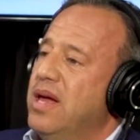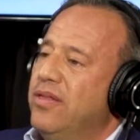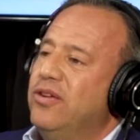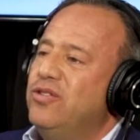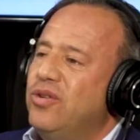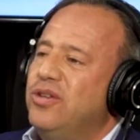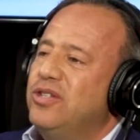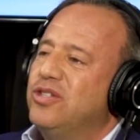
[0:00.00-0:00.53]

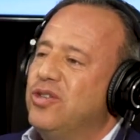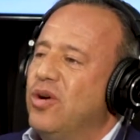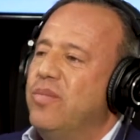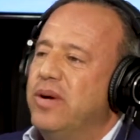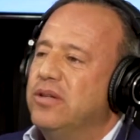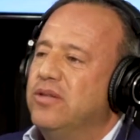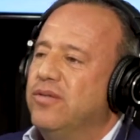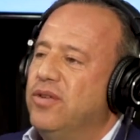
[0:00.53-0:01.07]
There's only so
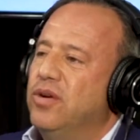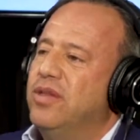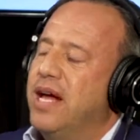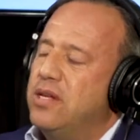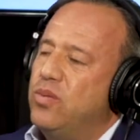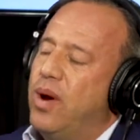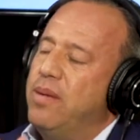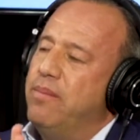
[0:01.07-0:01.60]
much of you.
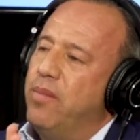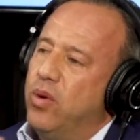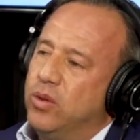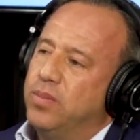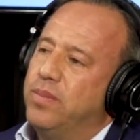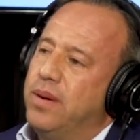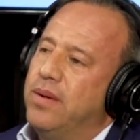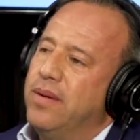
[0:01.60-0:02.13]
That's why. Well, most, how
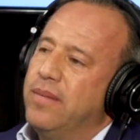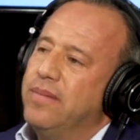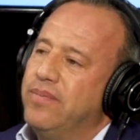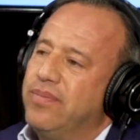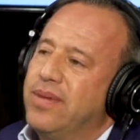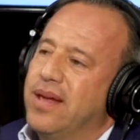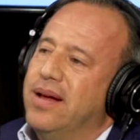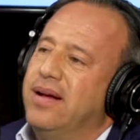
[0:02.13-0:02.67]
do they
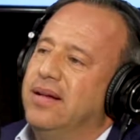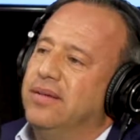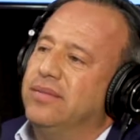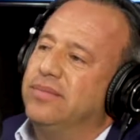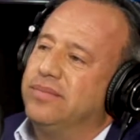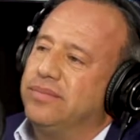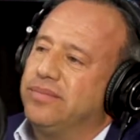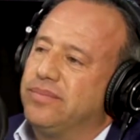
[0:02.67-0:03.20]
decide who
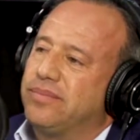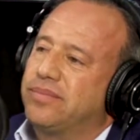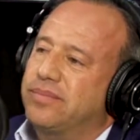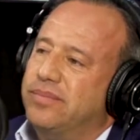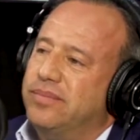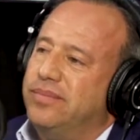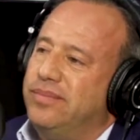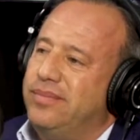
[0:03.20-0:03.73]
gets to be
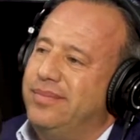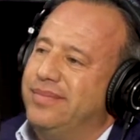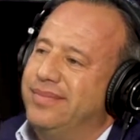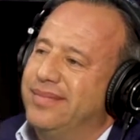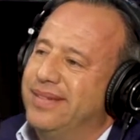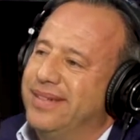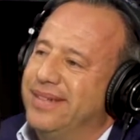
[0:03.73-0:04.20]
the vessel?